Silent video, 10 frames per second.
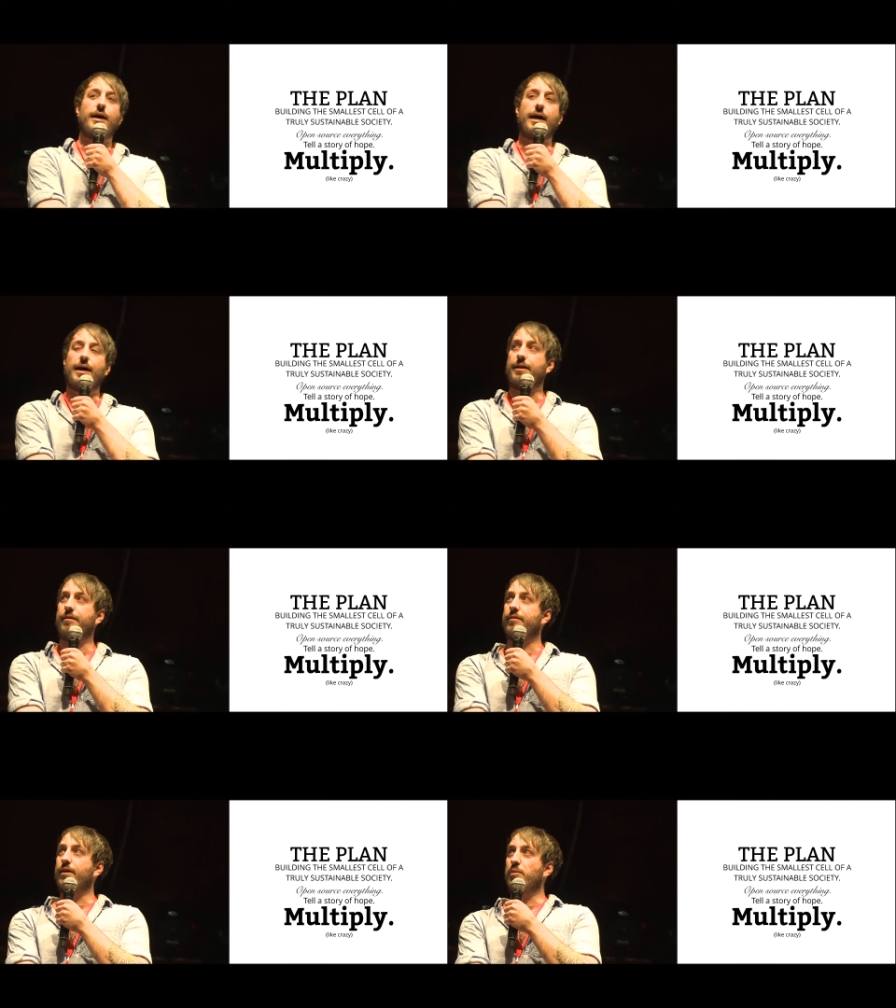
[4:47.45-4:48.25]

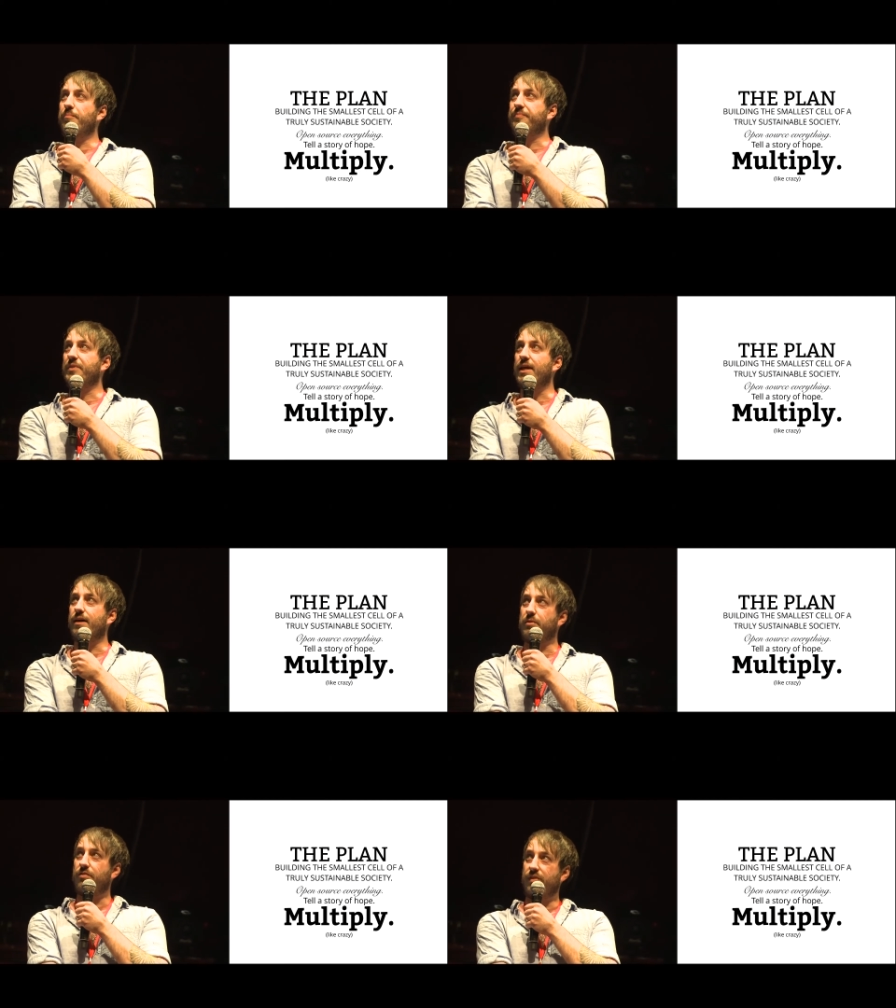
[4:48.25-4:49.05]
And um, yeah,
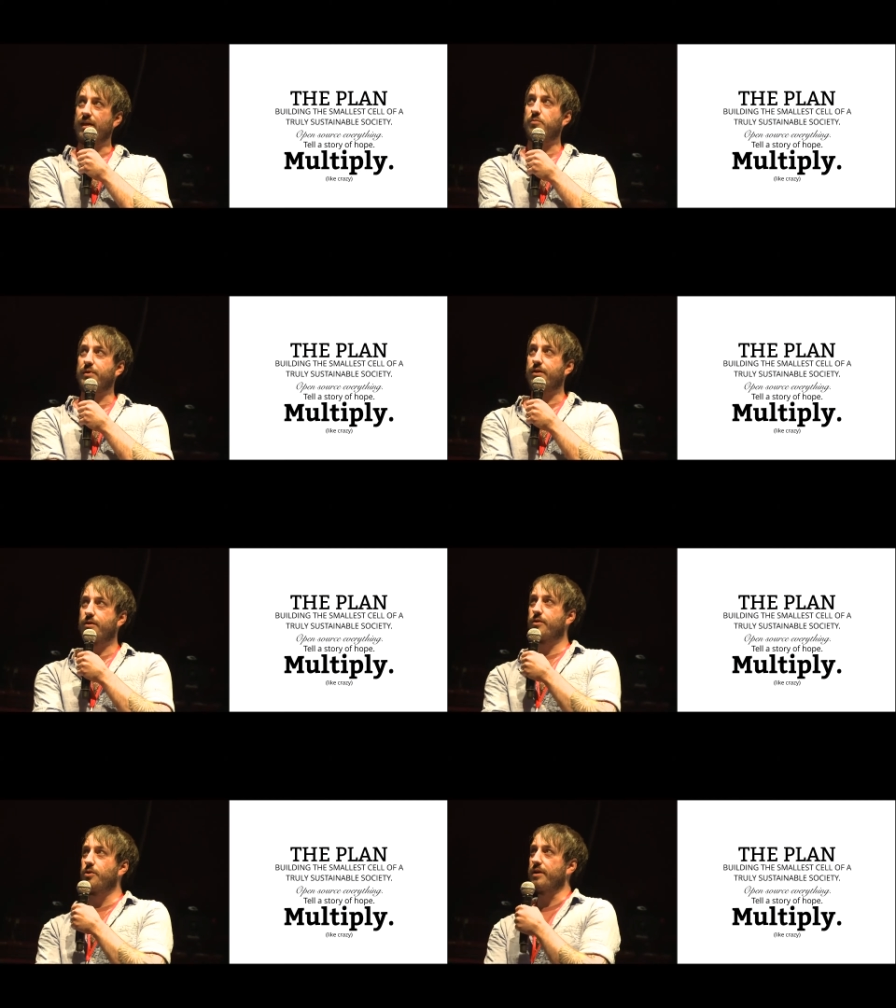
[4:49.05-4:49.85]
we think we
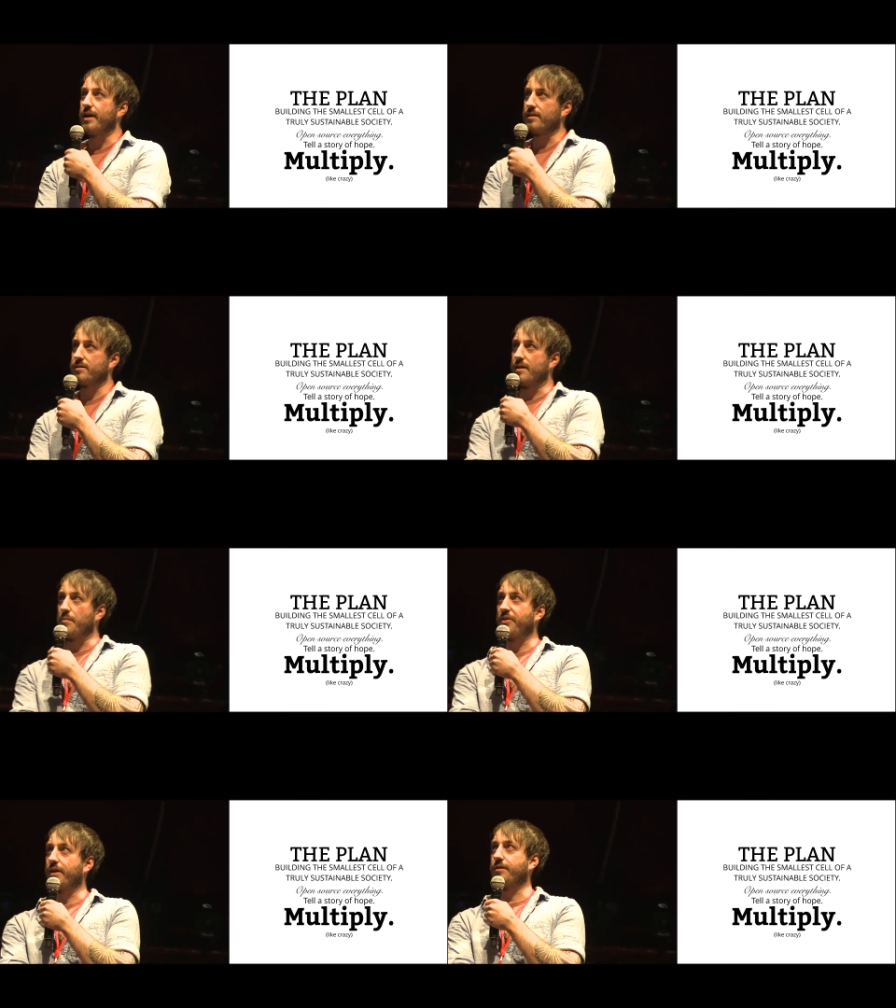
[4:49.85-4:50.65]
could add
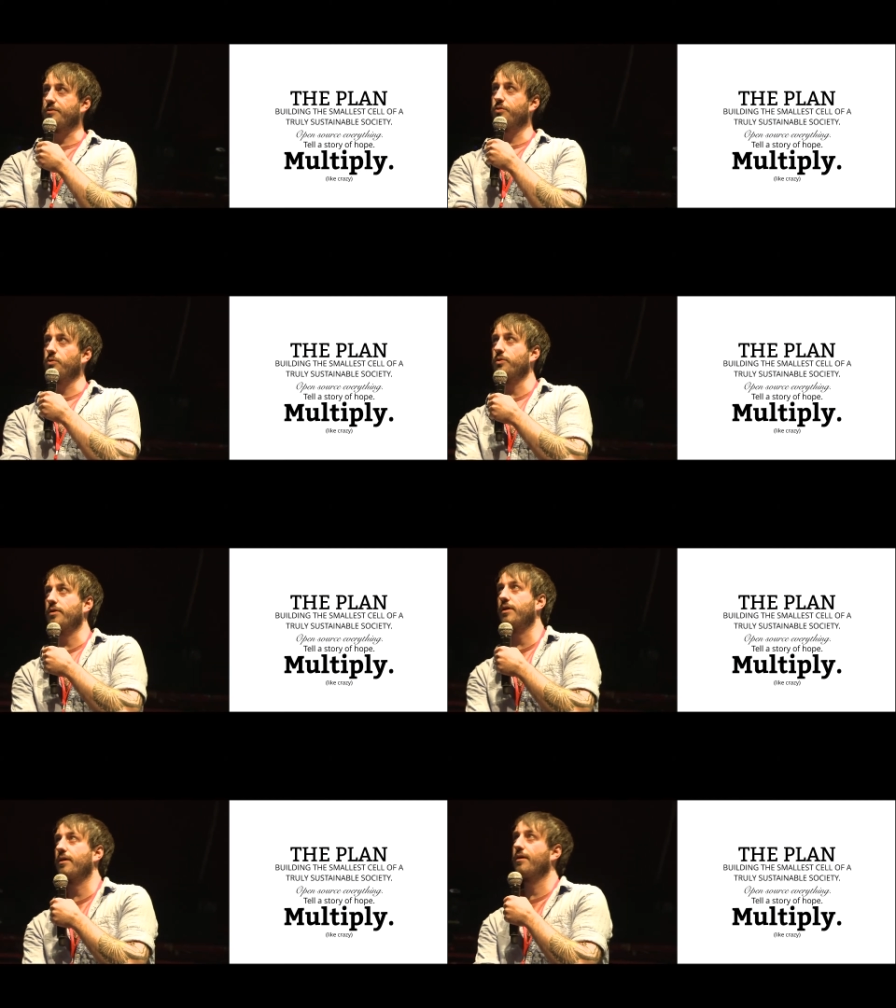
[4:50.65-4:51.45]
something to
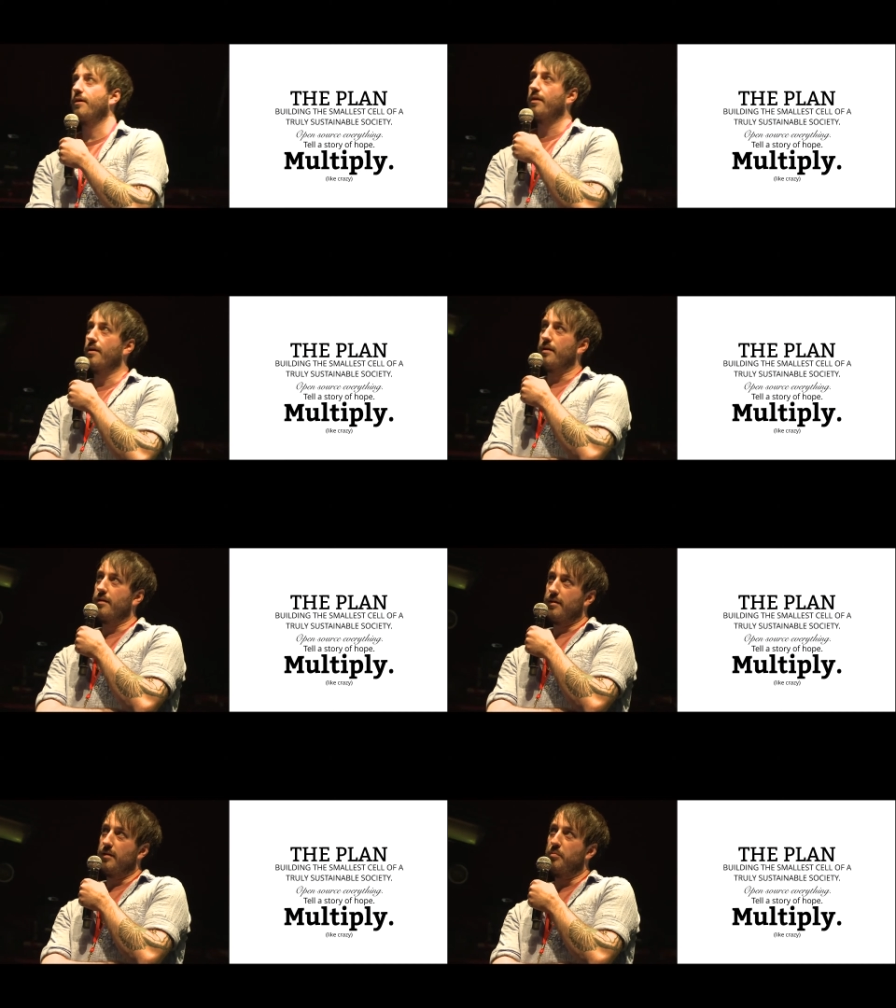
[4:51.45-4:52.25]

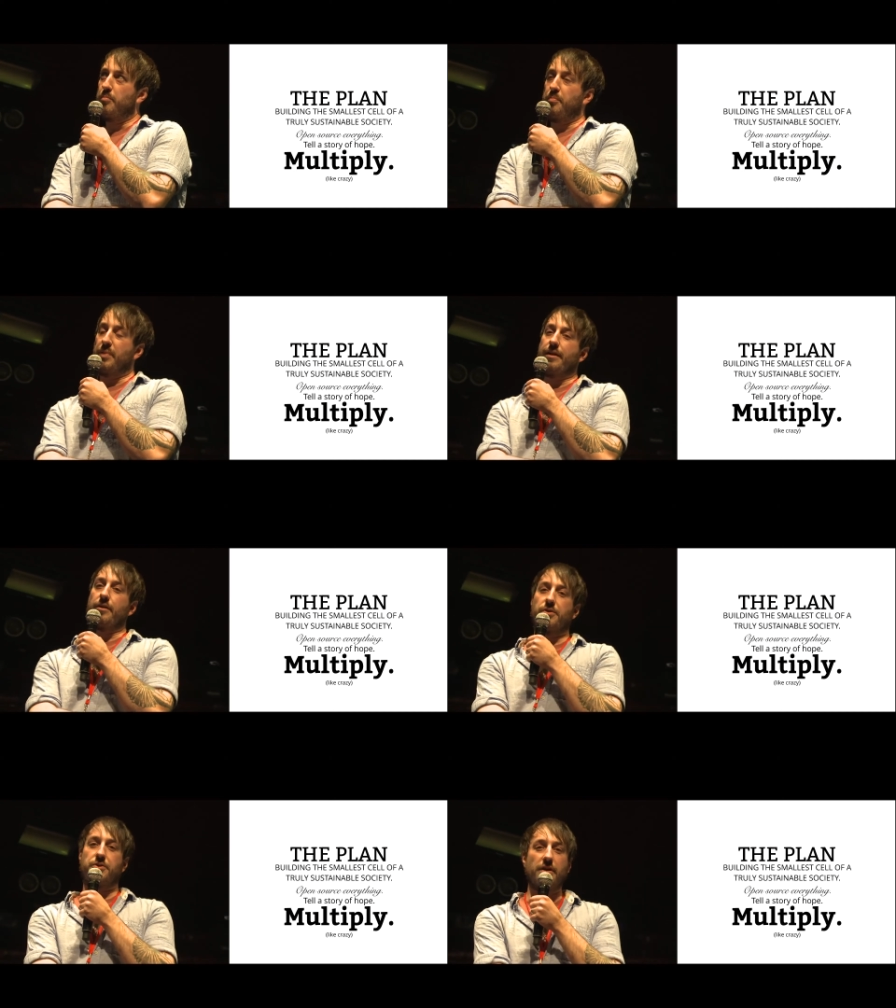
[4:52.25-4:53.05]
building
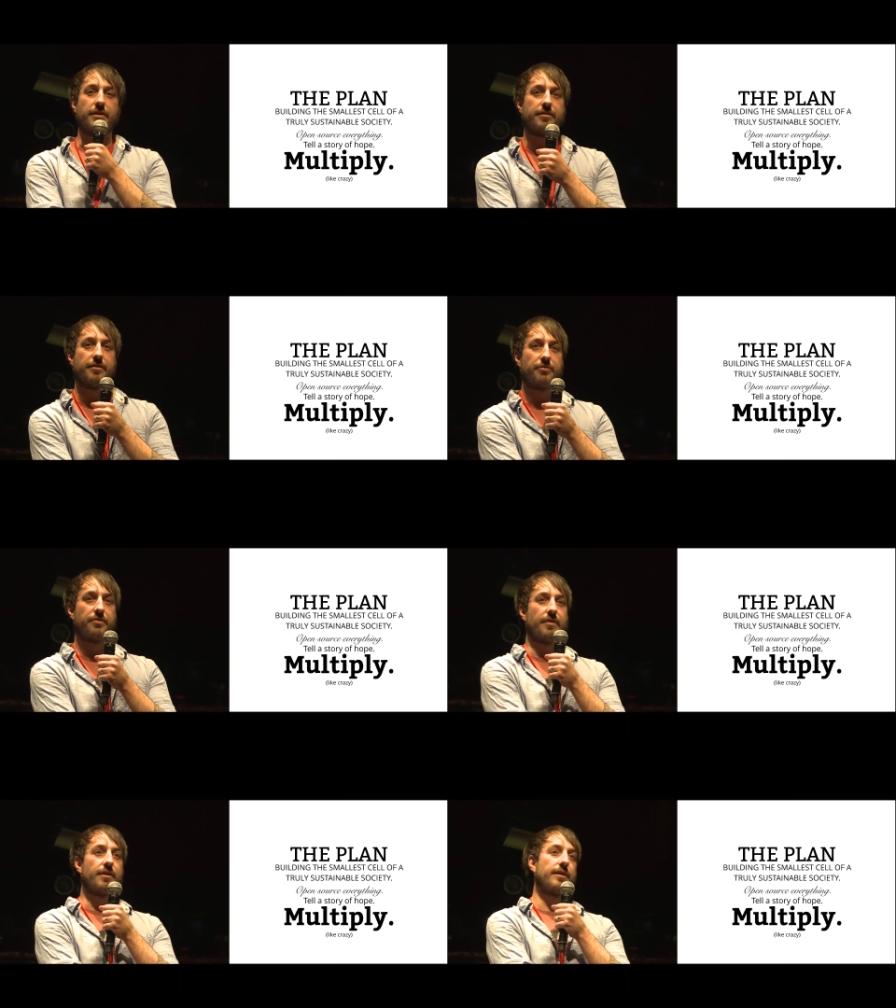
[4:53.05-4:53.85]

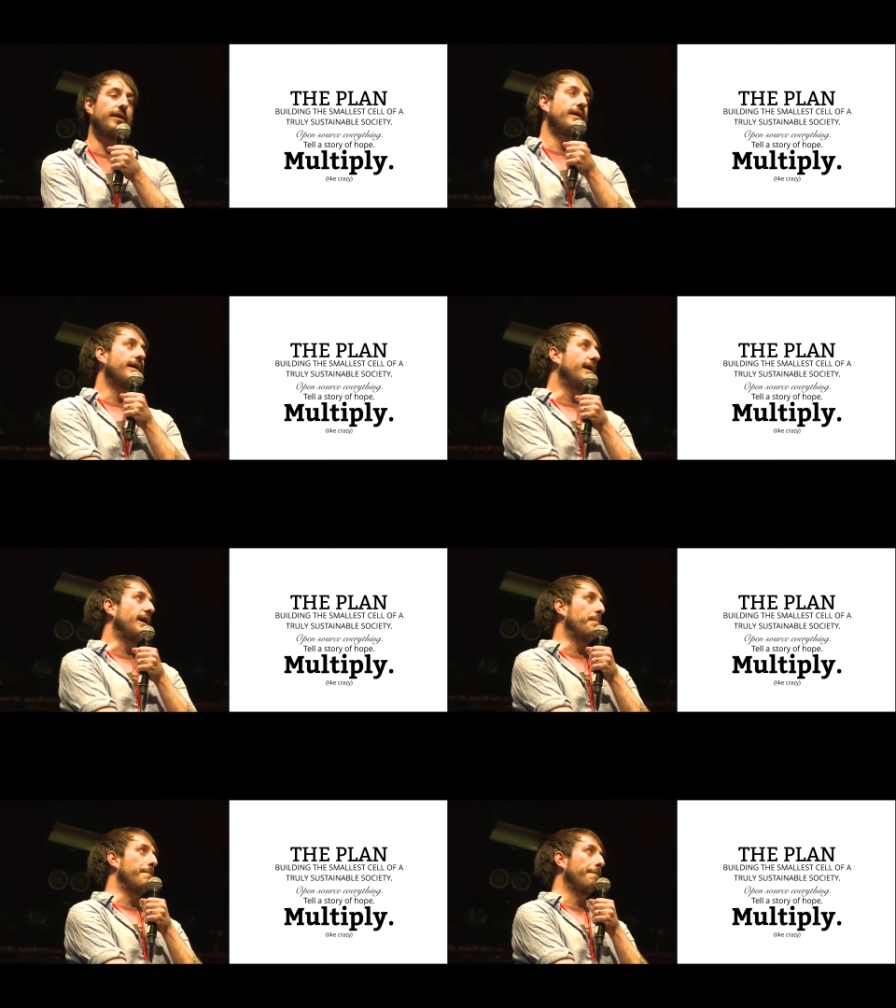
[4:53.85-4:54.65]
alternatives
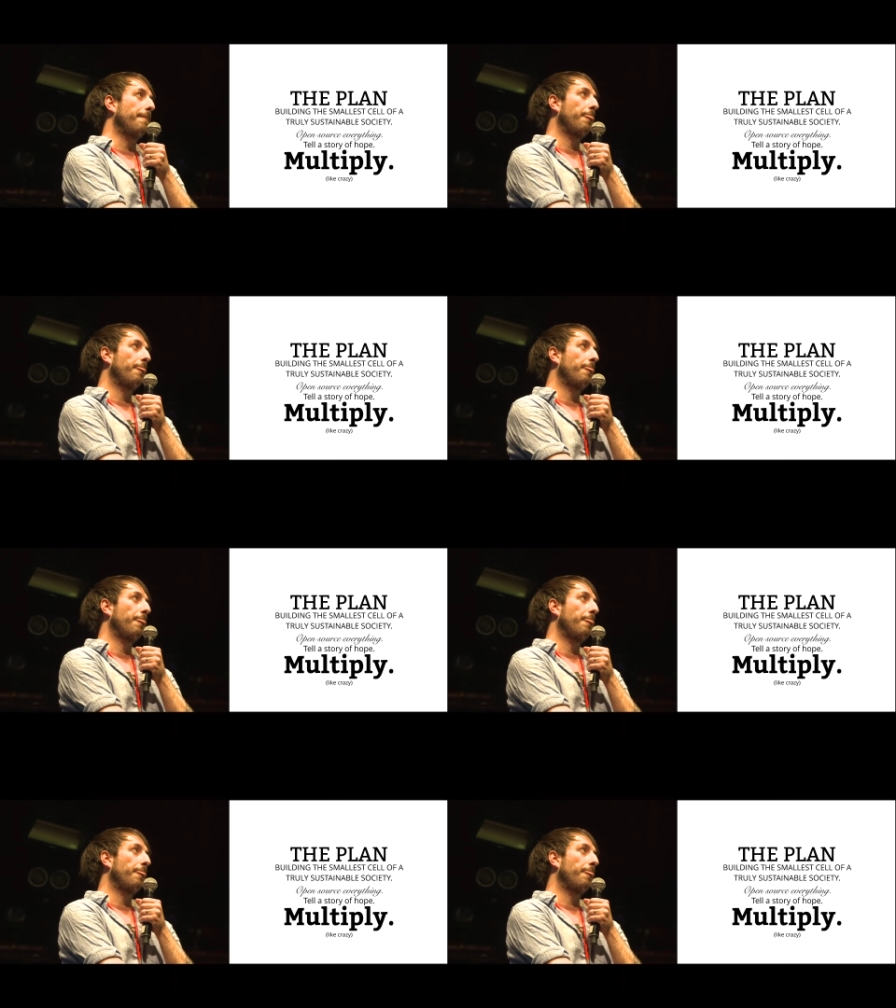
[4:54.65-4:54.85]
um,